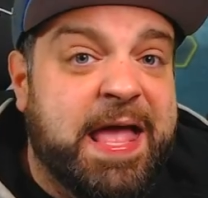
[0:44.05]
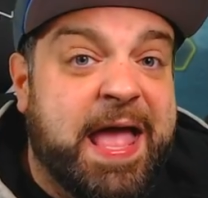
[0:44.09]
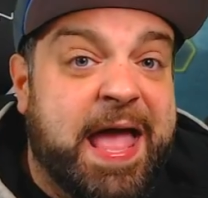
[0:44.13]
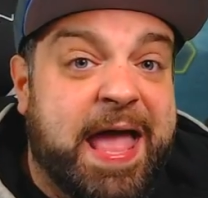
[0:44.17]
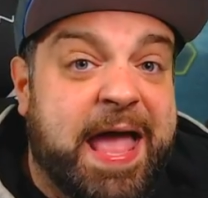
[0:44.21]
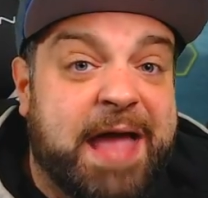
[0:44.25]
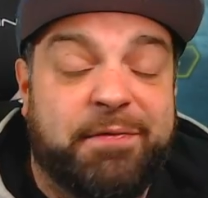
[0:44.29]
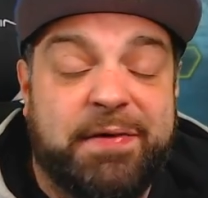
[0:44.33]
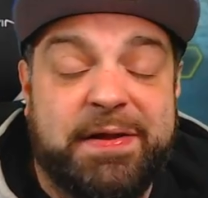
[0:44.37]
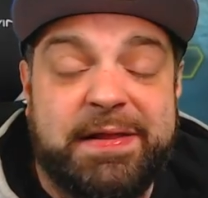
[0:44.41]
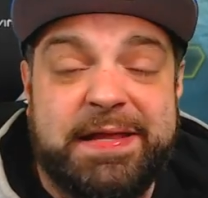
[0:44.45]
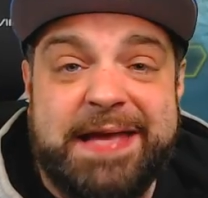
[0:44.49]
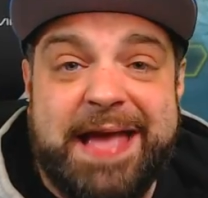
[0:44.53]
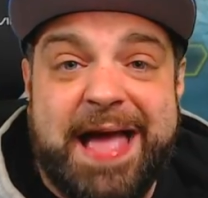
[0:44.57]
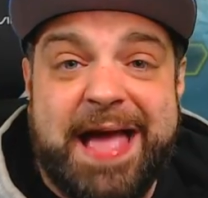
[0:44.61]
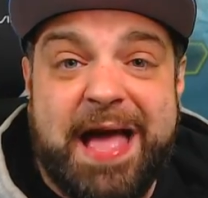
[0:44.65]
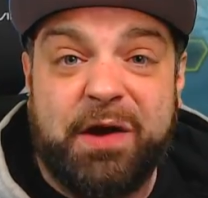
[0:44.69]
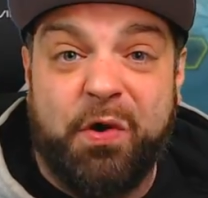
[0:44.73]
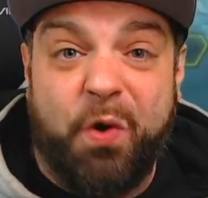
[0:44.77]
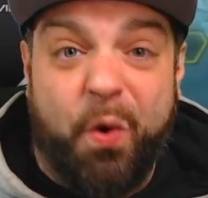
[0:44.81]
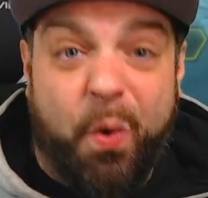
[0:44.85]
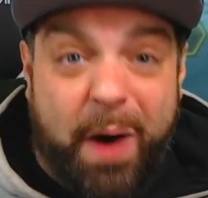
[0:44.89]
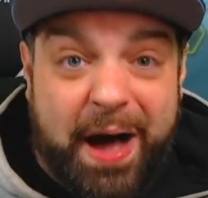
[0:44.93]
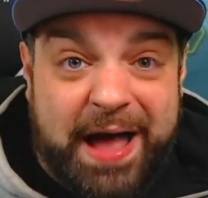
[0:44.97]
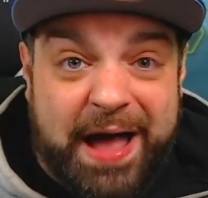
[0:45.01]
It really got
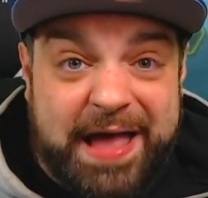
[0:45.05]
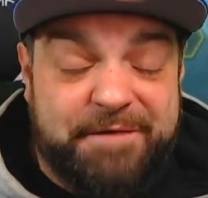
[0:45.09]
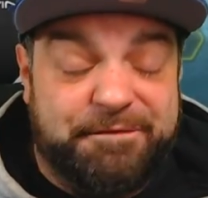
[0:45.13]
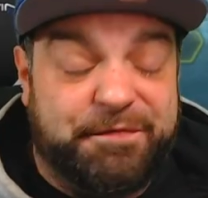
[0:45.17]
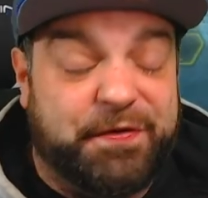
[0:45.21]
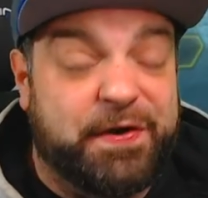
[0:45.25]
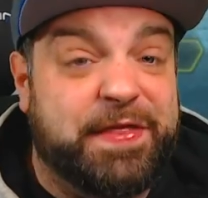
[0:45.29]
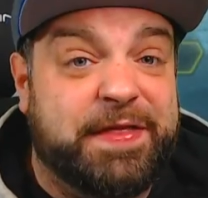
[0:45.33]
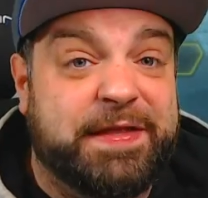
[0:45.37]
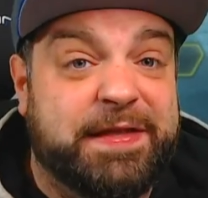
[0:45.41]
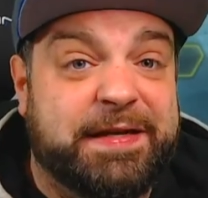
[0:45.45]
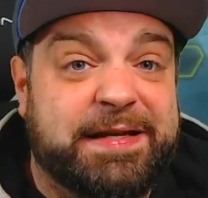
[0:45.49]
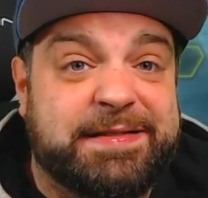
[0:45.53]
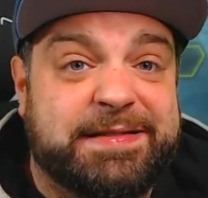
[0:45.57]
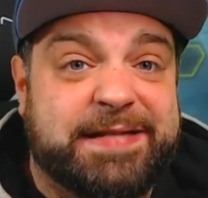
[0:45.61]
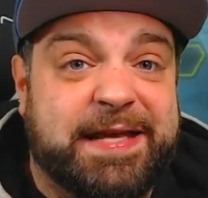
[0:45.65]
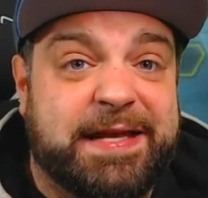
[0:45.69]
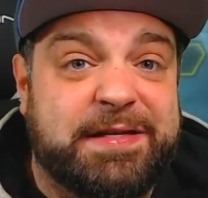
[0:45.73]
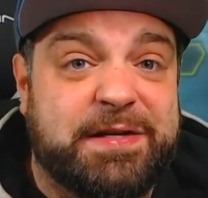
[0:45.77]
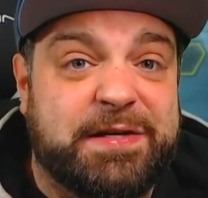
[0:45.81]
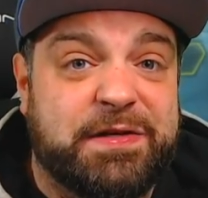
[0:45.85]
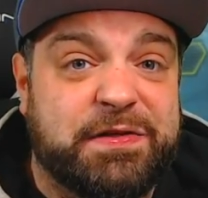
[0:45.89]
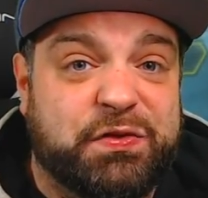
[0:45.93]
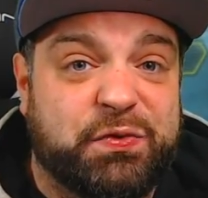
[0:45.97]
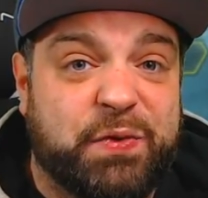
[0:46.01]
quiet for the
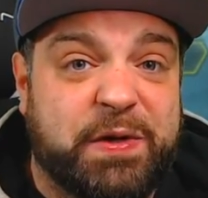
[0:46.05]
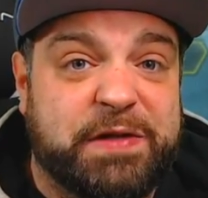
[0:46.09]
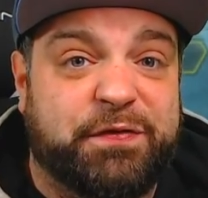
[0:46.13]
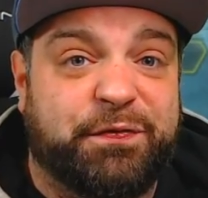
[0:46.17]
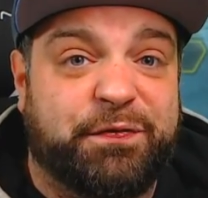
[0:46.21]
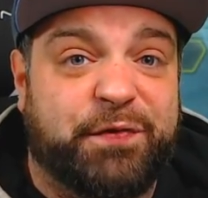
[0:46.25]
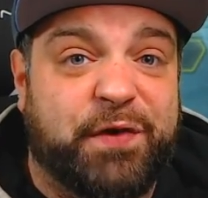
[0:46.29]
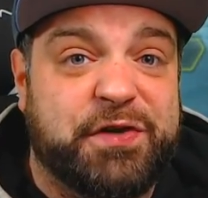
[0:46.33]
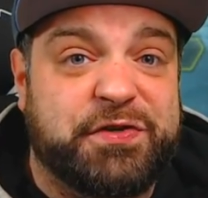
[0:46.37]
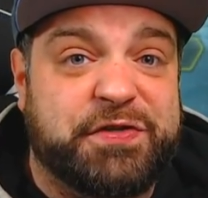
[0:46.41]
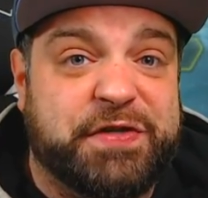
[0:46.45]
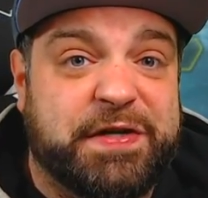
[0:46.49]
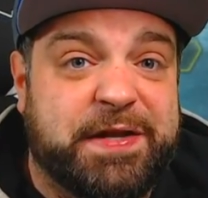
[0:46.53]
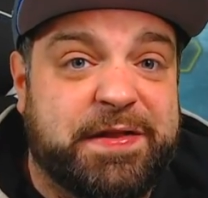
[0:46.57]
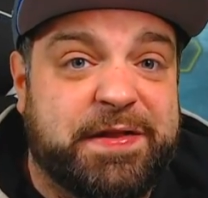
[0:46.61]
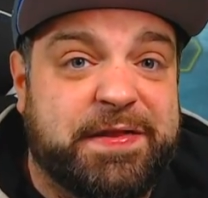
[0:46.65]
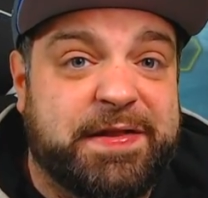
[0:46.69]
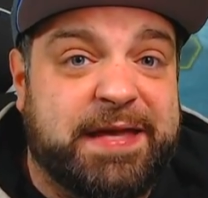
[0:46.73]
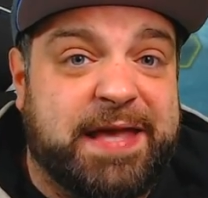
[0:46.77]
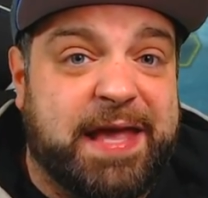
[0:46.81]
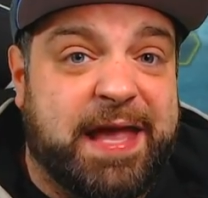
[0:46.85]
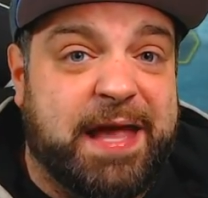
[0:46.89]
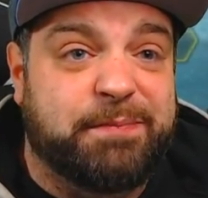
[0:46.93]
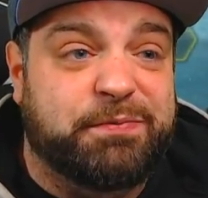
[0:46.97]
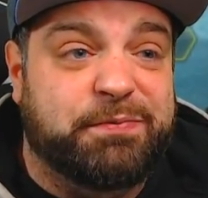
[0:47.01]
Nintendo Switch version of the
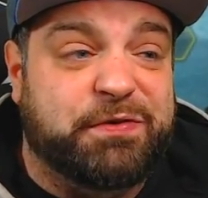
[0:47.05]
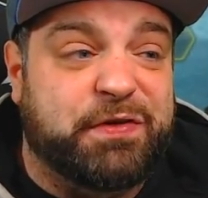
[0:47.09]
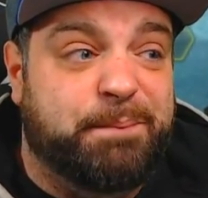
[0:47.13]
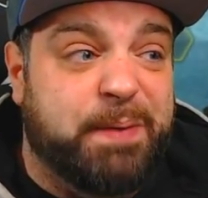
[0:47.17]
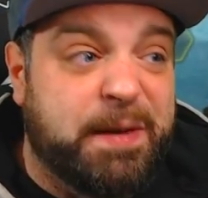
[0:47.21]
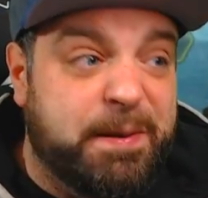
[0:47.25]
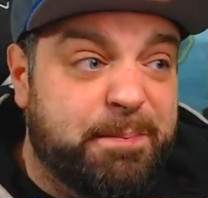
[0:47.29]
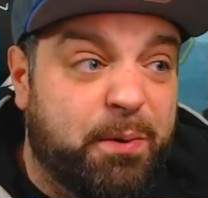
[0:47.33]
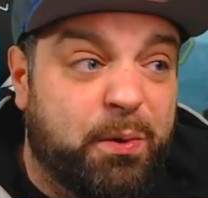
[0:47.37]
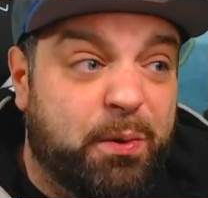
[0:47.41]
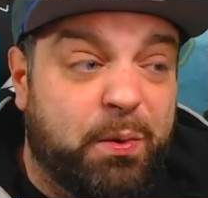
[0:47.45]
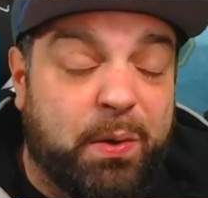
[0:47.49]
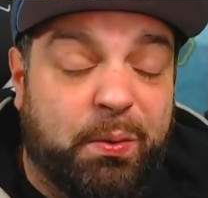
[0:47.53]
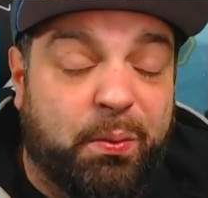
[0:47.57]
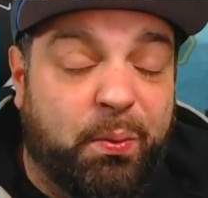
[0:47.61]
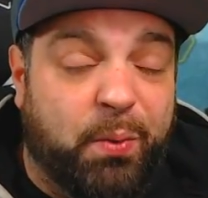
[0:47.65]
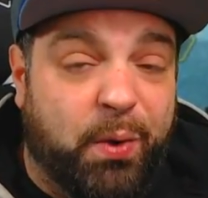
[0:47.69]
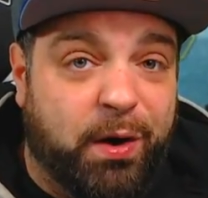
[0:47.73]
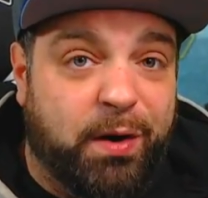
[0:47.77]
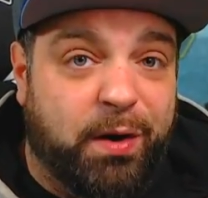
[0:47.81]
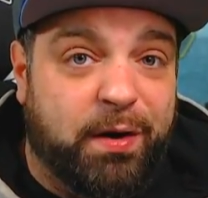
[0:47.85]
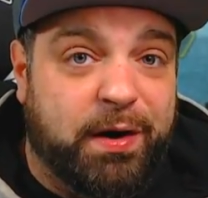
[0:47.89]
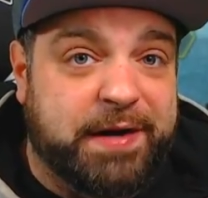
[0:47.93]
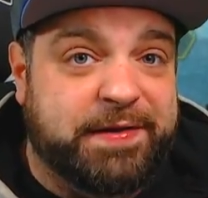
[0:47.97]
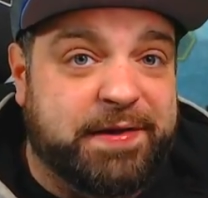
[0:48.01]
game, so people were
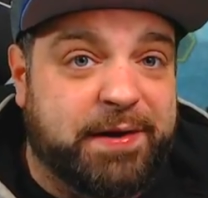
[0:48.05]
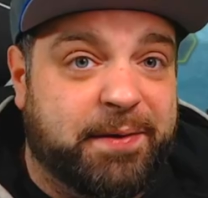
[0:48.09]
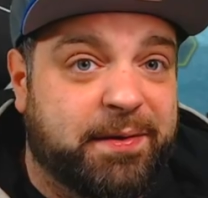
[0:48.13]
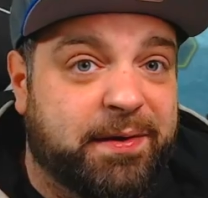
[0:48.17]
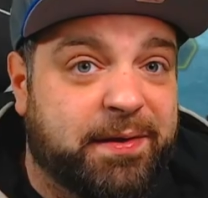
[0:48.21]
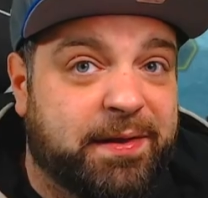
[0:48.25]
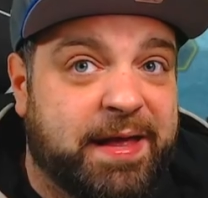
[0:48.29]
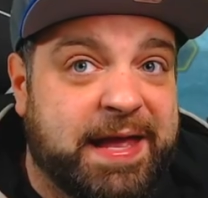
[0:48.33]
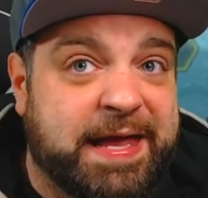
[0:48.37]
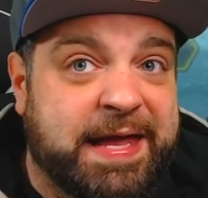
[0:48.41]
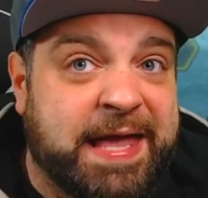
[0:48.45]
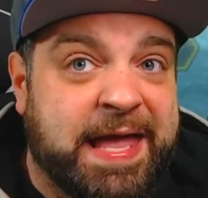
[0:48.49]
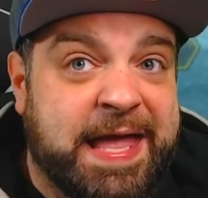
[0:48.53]
worried. They were like,